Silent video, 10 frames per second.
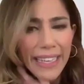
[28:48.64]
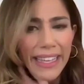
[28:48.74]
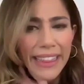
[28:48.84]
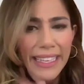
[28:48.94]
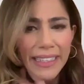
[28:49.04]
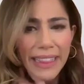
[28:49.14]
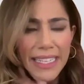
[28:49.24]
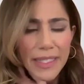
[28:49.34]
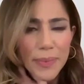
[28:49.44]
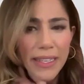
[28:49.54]
I think
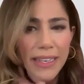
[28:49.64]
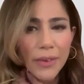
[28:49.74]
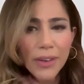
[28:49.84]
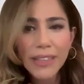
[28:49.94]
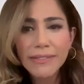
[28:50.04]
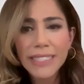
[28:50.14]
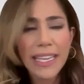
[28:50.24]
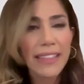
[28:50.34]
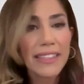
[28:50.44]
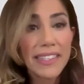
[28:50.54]
that's what, or
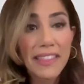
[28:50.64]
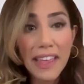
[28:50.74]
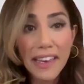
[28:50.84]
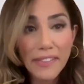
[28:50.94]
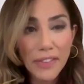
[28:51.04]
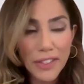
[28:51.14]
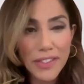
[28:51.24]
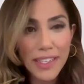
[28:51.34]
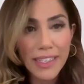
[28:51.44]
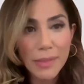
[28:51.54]
taking the synthetic
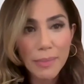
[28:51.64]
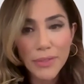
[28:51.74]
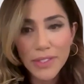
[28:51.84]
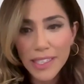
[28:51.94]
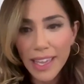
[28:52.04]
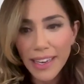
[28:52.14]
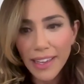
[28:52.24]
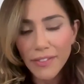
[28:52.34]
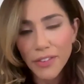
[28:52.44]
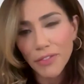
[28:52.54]
version as opposed to getting
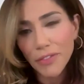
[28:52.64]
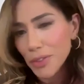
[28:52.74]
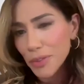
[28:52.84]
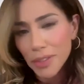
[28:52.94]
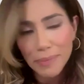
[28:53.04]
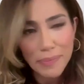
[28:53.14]
it for food.